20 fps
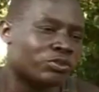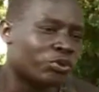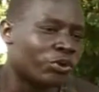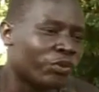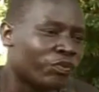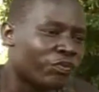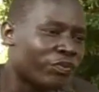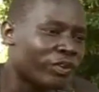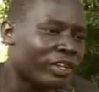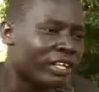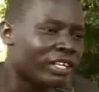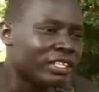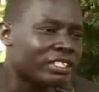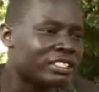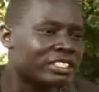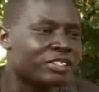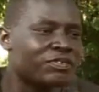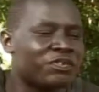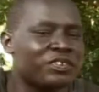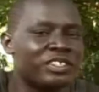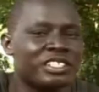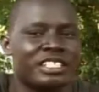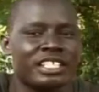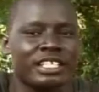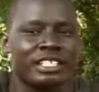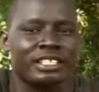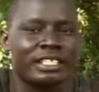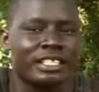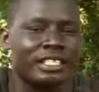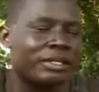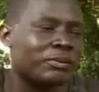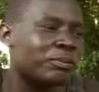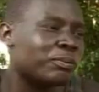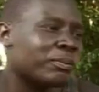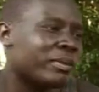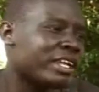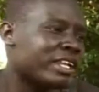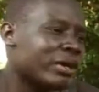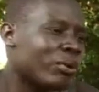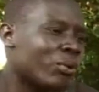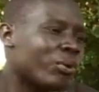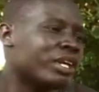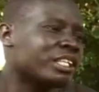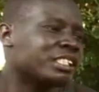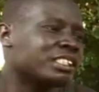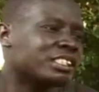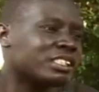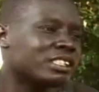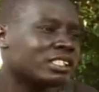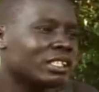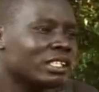We feel defeated in many ways.